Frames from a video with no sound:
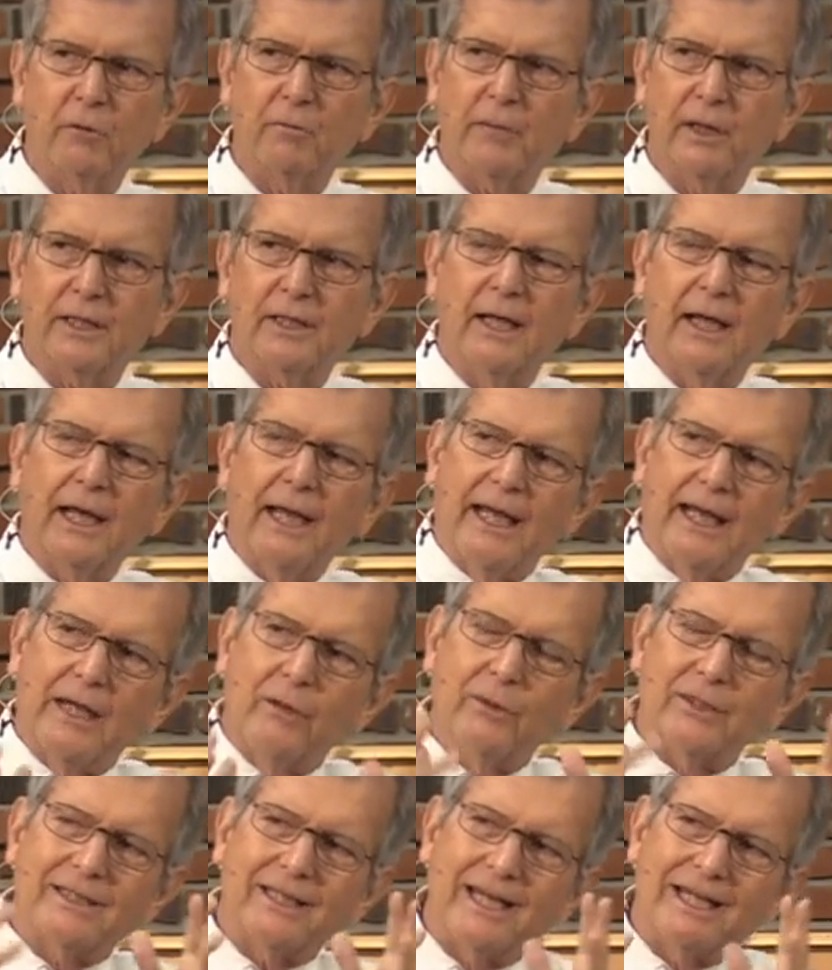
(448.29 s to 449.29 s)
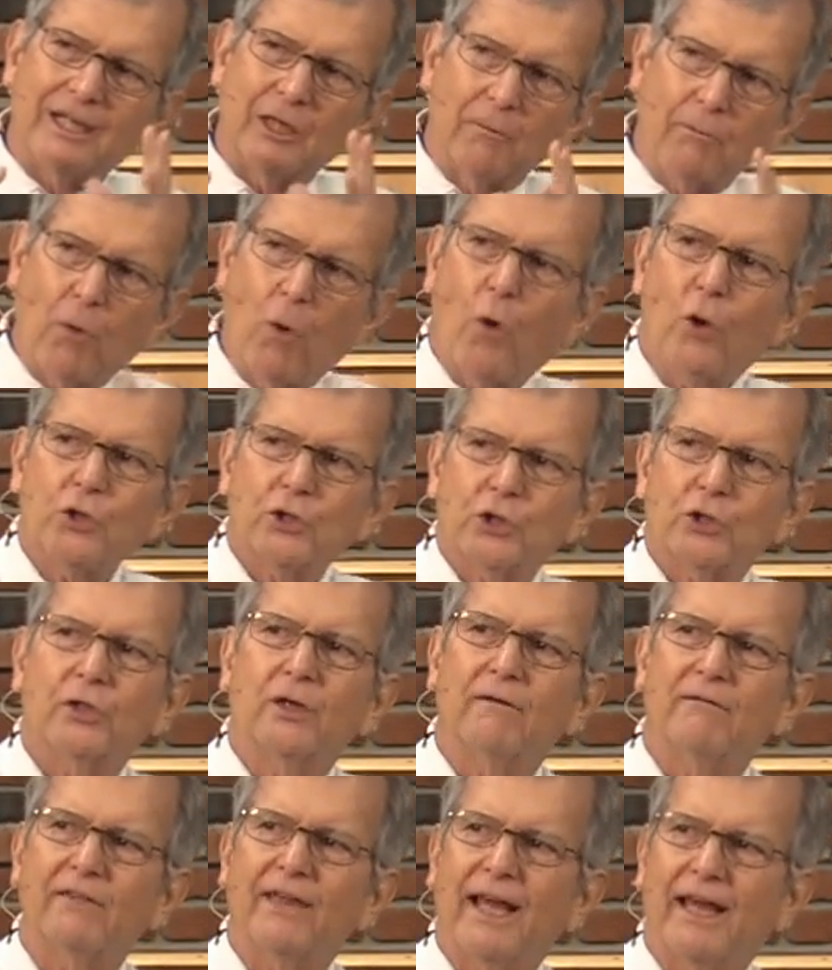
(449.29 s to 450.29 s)
but he would take a portion
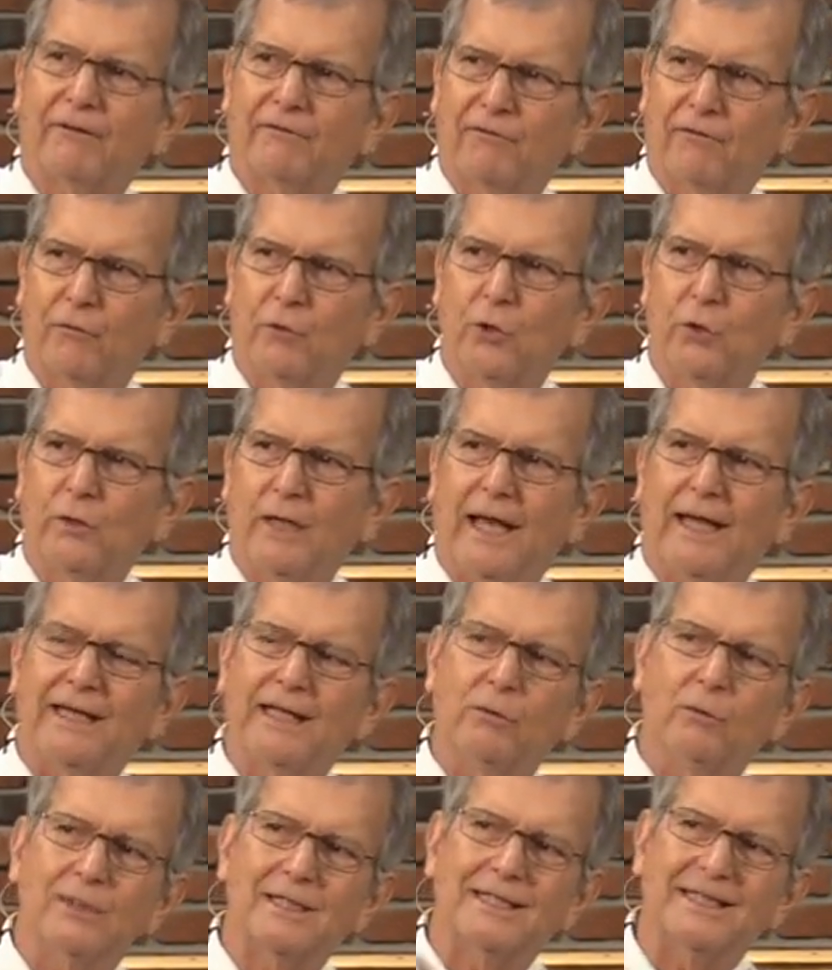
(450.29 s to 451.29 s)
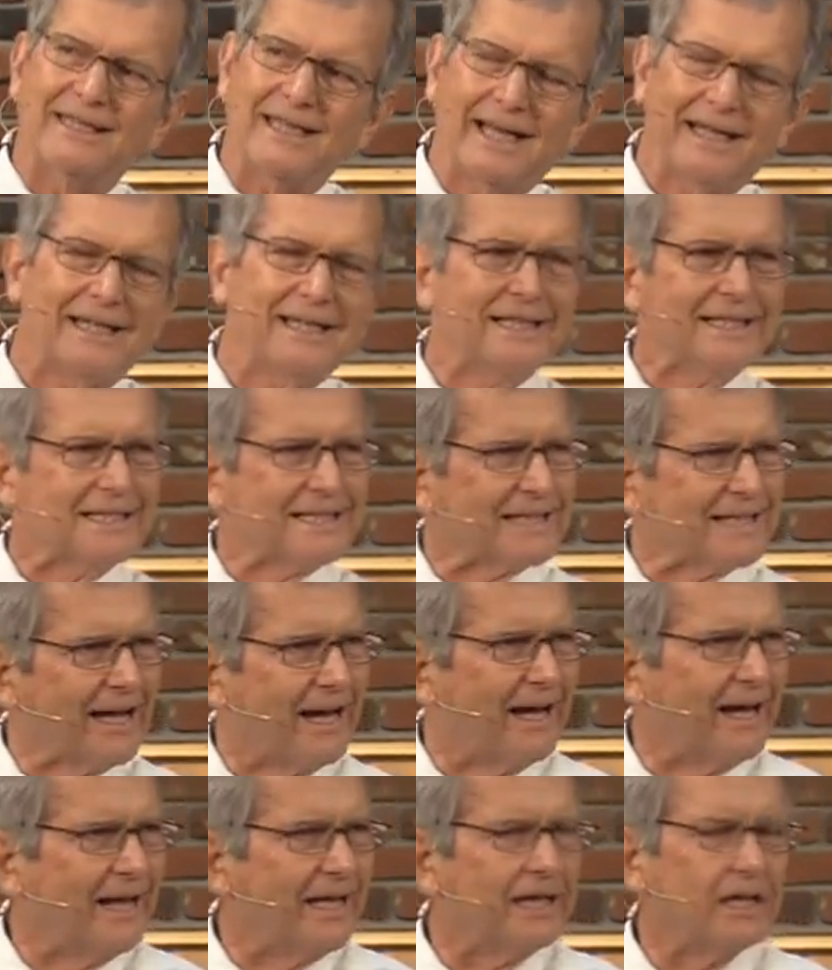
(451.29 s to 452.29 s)
of that fruit and he would set it
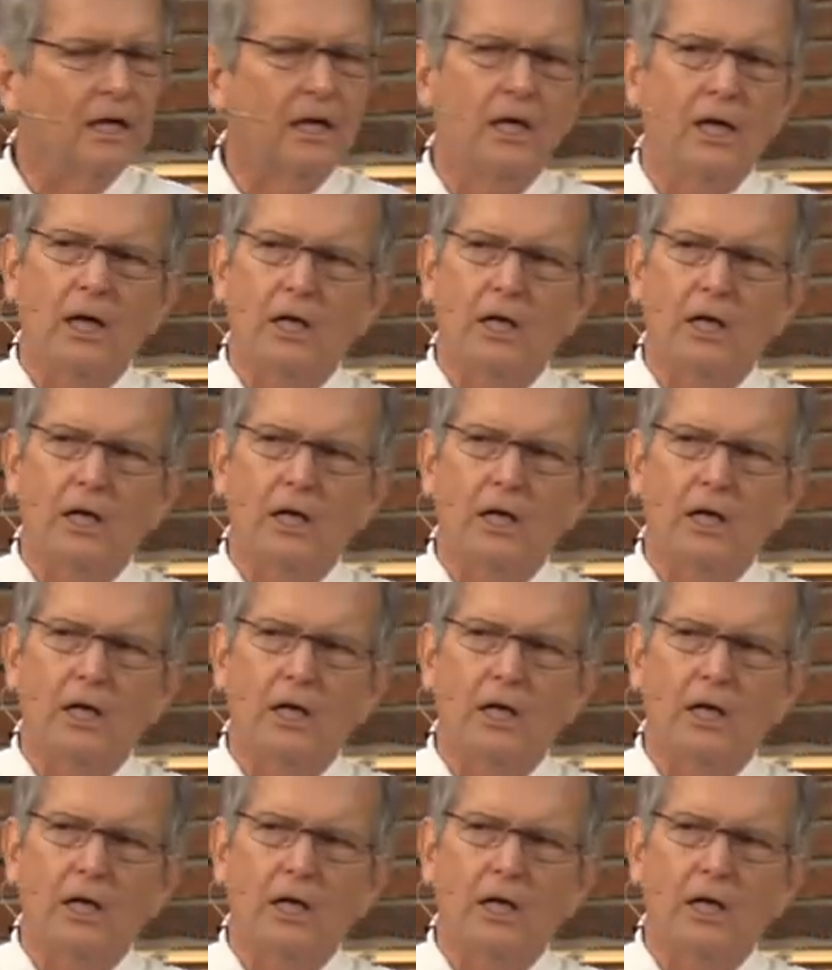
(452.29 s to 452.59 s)
aside